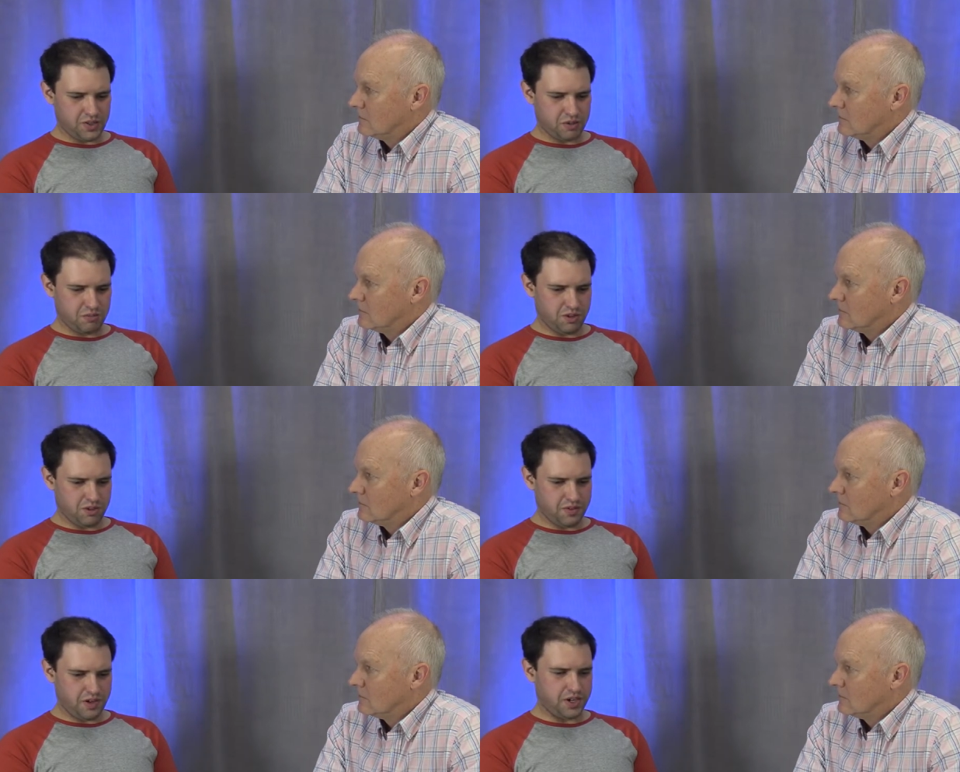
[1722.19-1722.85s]
Speaker 1: some of
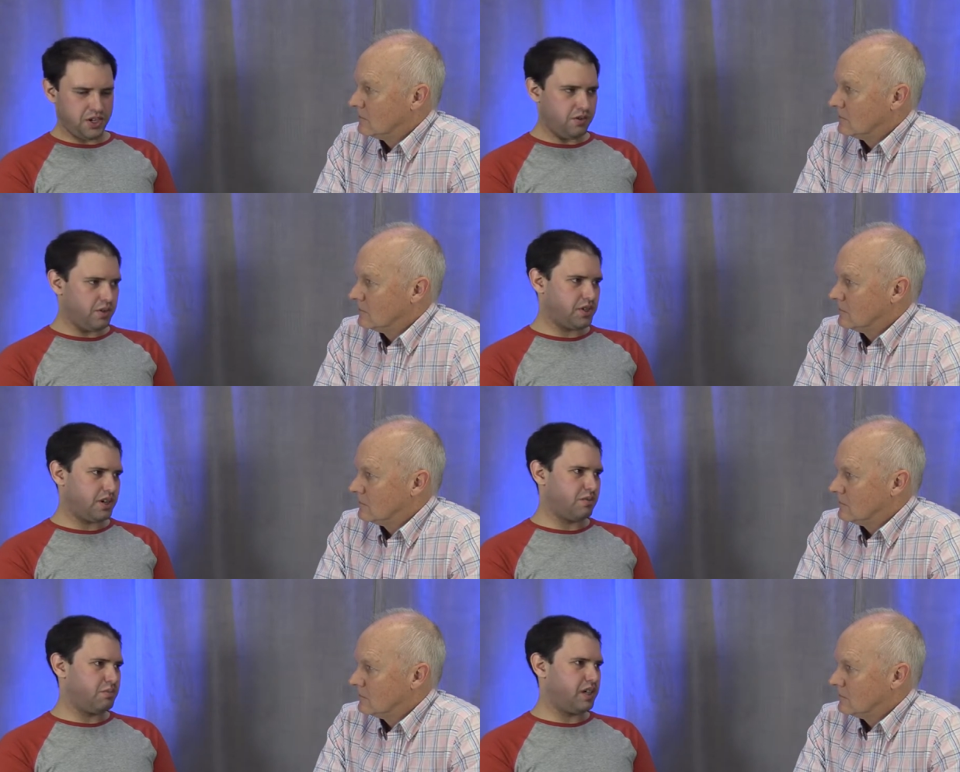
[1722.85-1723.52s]
the very newest
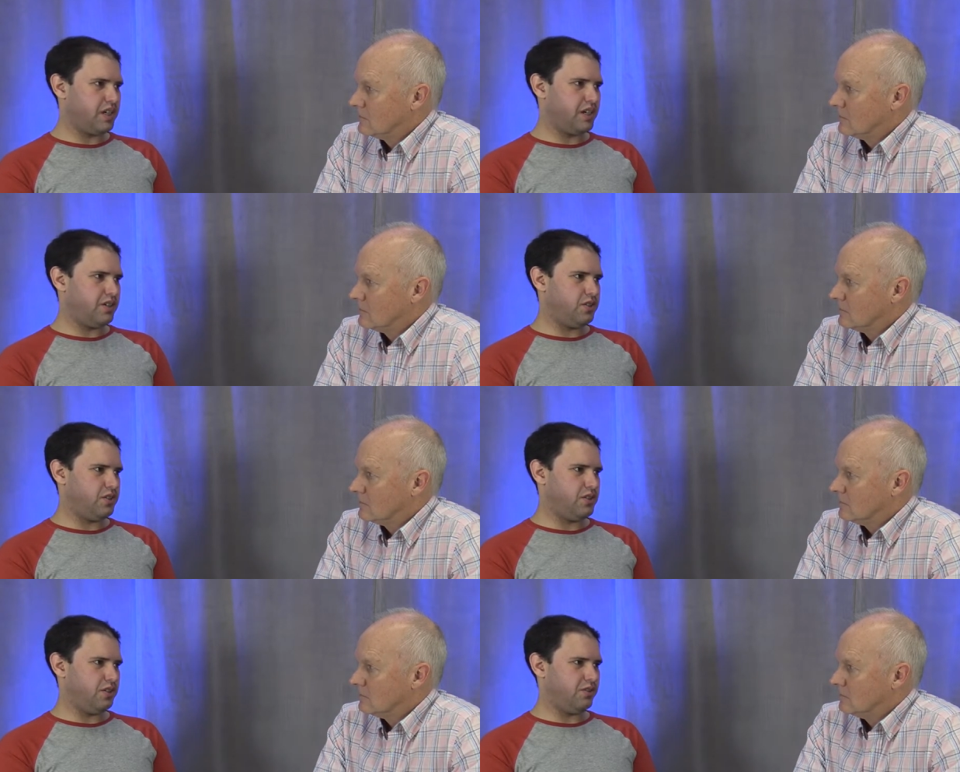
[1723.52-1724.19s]
airplane
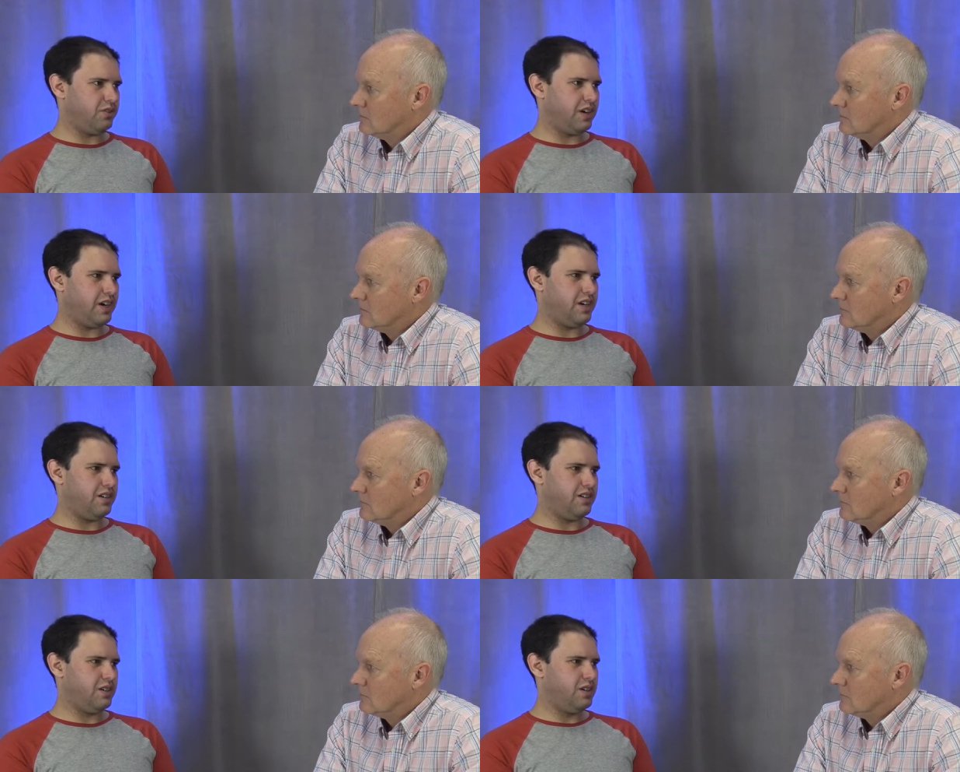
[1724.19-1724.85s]
engines you'll
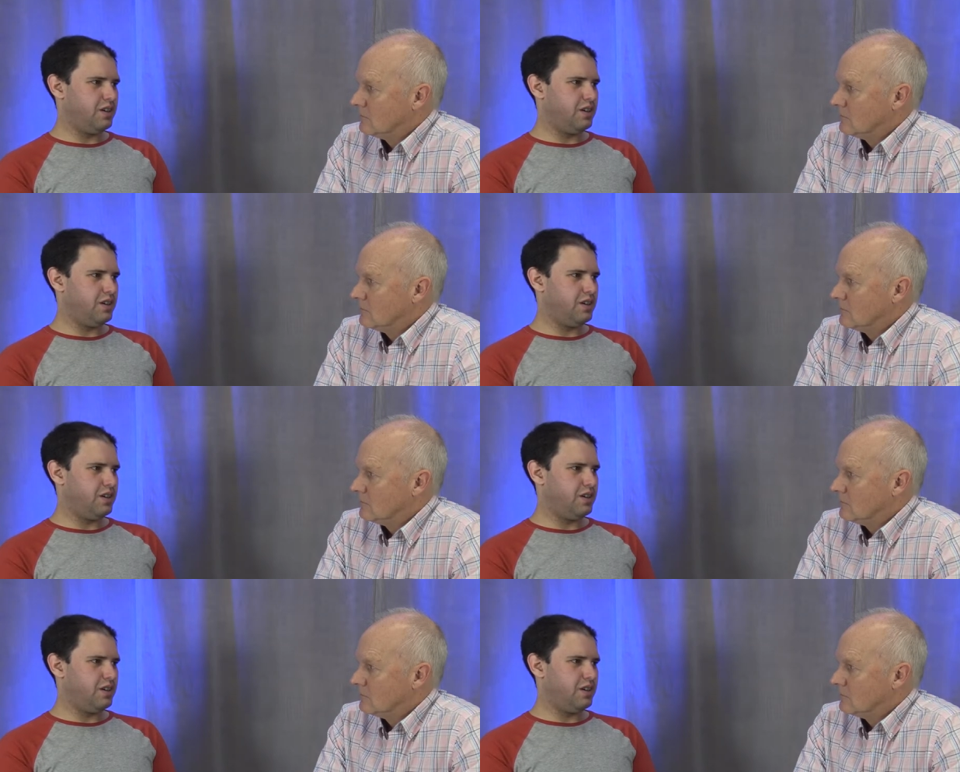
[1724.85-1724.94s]
find